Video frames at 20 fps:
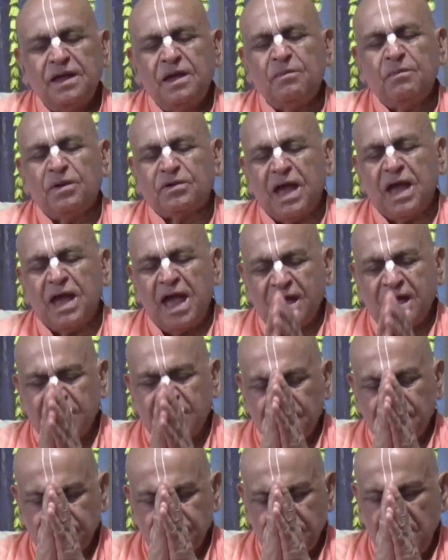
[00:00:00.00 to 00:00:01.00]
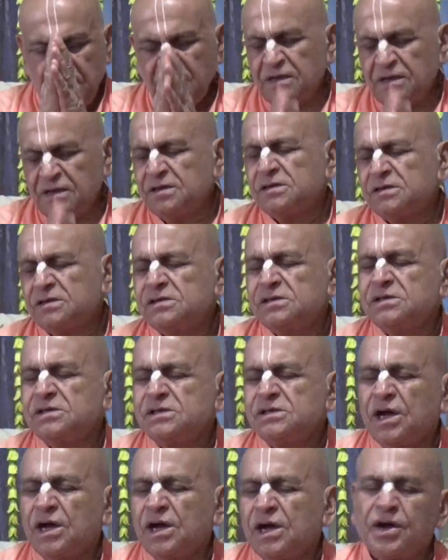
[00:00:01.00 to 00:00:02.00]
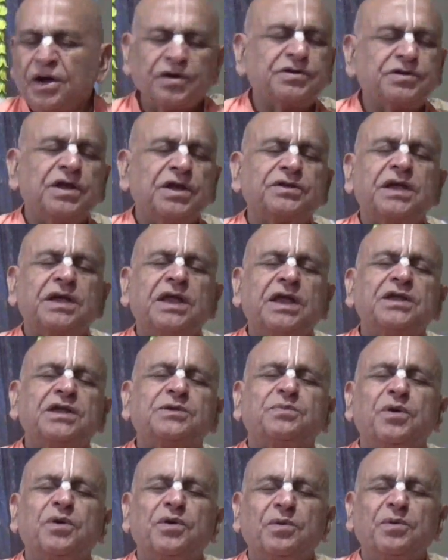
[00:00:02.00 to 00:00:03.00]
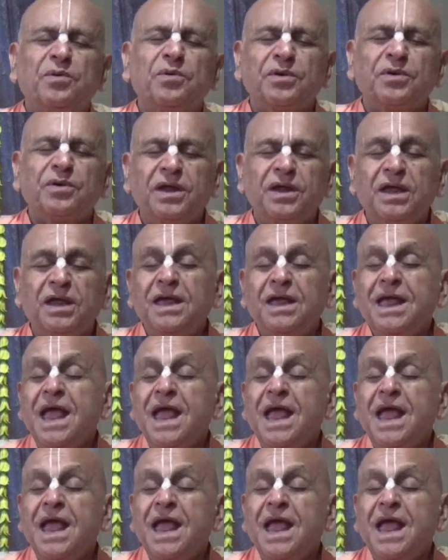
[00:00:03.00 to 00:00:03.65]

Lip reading: But thank Krishna, Krishna sent his pure devotee